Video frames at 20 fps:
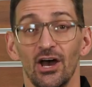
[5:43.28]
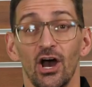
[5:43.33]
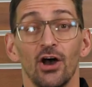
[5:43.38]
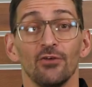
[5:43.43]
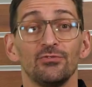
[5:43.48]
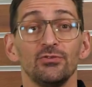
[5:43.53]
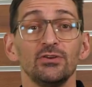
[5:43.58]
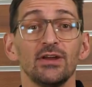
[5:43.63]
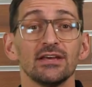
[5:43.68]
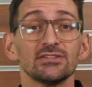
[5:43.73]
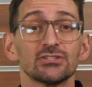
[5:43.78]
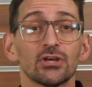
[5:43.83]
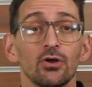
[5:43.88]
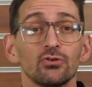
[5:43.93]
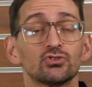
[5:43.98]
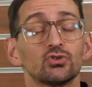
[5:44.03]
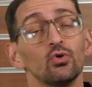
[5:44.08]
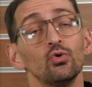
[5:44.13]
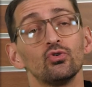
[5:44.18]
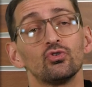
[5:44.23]
A few days
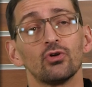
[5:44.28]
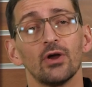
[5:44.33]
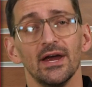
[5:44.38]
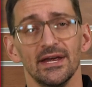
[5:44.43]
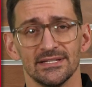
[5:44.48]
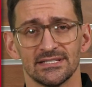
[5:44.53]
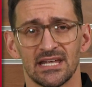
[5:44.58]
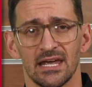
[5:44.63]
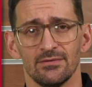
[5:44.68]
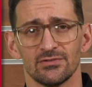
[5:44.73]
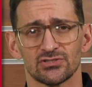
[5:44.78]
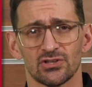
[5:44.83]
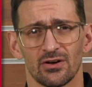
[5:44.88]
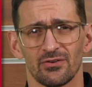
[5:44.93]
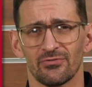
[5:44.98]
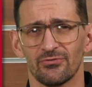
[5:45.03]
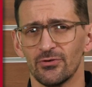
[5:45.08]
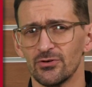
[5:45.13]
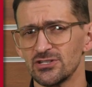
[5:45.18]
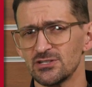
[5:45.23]
ago, Tool Craze gave us
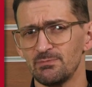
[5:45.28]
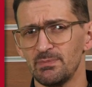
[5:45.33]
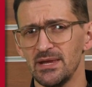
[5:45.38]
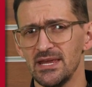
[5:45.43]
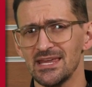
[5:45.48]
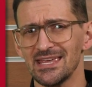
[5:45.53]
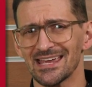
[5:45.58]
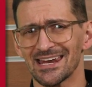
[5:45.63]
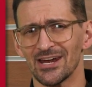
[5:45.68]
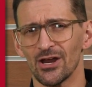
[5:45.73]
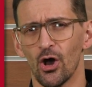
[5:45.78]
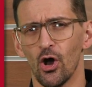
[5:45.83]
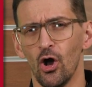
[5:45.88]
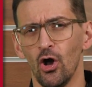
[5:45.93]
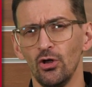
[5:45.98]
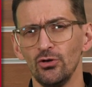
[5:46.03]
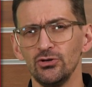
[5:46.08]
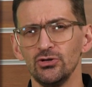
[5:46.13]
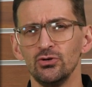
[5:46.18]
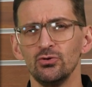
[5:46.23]
our first peek at an
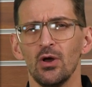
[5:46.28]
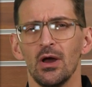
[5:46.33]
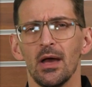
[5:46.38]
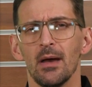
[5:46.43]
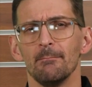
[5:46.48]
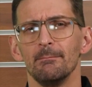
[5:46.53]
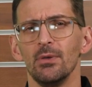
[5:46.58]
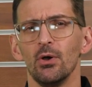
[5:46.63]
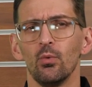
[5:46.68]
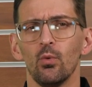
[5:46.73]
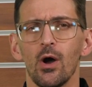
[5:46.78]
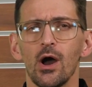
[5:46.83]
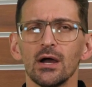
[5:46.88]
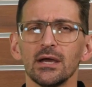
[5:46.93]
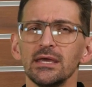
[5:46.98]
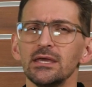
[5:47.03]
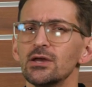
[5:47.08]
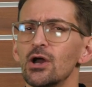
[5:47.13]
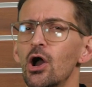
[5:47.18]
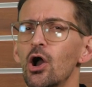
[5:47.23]
all-new
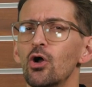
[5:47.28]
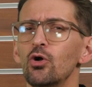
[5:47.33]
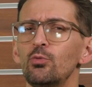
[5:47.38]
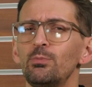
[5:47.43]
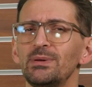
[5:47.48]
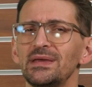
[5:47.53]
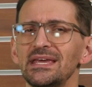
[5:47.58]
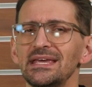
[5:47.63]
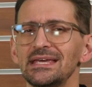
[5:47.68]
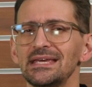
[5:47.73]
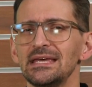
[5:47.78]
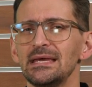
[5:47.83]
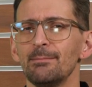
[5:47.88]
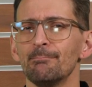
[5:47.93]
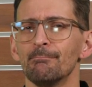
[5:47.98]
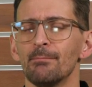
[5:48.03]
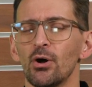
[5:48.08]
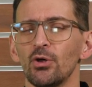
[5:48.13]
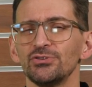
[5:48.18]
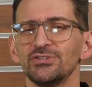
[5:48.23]
Milwaukee OPE
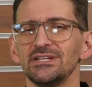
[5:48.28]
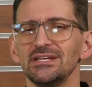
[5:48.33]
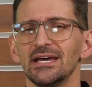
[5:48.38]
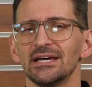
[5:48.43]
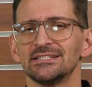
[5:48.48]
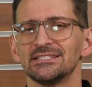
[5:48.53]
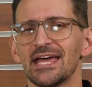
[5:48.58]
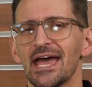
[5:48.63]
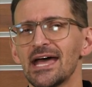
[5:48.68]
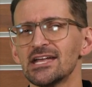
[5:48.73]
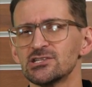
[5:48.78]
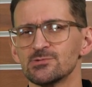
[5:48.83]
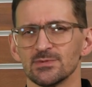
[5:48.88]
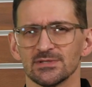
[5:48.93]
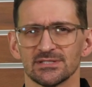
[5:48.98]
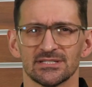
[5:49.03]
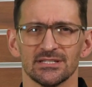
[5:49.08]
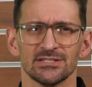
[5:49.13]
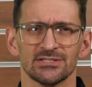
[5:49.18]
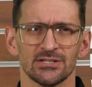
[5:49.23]

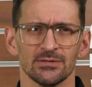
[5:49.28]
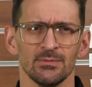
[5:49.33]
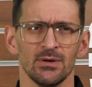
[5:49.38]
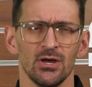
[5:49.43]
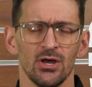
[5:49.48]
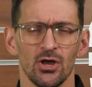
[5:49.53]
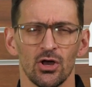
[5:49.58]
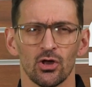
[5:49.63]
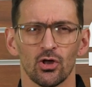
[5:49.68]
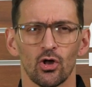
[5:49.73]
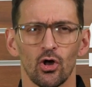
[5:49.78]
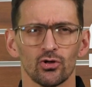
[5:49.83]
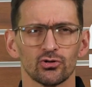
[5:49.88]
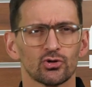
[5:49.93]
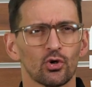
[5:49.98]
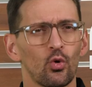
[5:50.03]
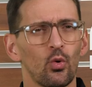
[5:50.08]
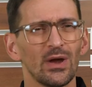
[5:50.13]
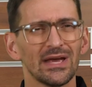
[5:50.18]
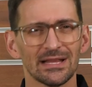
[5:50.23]
multi-attachment system
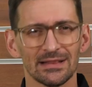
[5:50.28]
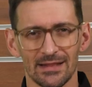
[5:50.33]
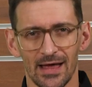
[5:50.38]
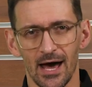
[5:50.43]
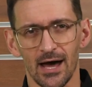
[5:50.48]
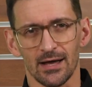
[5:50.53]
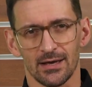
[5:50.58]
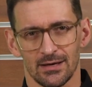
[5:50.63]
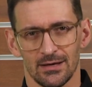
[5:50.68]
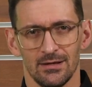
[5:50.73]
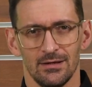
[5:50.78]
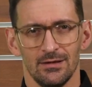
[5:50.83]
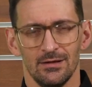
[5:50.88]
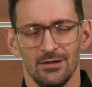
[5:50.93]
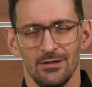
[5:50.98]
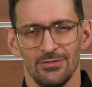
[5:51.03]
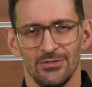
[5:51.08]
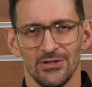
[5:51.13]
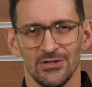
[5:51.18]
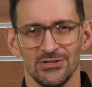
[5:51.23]
called Quik-Lok.
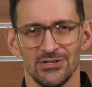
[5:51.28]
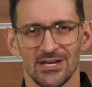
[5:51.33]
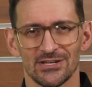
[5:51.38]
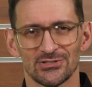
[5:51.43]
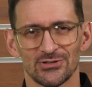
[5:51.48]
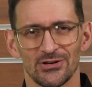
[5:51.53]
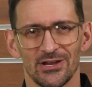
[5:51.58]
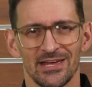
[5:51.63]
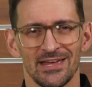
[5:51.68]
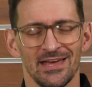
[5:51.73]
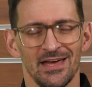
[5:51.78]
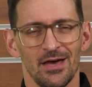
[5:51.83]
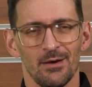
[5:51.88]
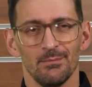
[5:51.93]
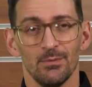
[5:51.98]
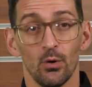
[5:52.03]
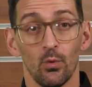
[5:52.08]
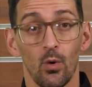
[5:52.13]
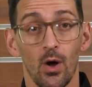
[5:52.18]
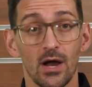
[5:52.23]
Then yesterday,
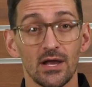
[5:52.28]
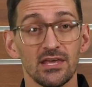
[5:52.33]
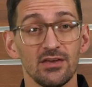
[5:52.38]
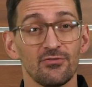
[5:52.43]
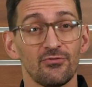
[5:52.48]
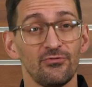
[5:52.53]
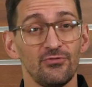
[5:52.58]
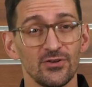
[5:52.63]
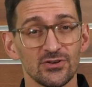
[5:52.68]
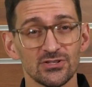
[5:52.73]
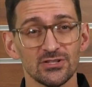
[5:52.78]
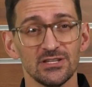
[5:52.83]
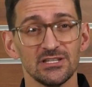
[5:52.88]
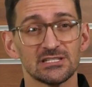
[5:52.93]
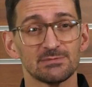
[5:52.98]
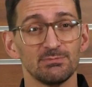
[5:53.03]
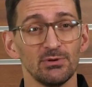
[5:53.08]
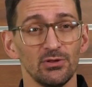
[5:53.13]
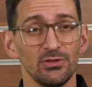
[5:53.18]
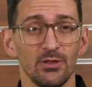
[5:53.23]
Milwaukee officially
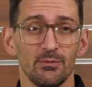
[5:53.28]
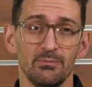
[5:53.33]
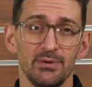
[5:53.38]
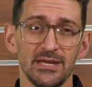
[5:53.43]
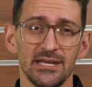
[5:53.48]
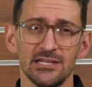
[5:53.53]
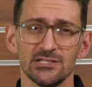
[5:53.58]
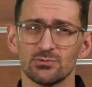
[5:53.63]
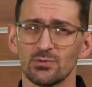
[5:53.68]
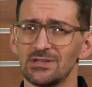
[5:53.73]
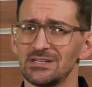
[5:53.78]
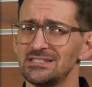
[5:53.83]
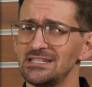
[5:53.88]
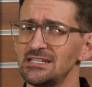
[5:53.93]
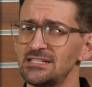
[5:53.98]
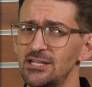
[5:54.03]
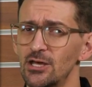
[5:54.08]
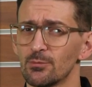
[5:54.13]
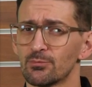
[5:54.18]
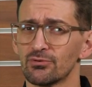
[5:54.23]
spilled the beans with a
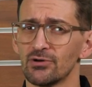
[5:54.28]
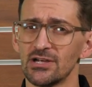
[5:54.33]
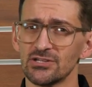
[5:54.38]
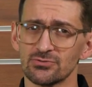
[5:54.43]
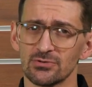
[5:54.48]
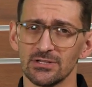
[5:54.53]
detailed press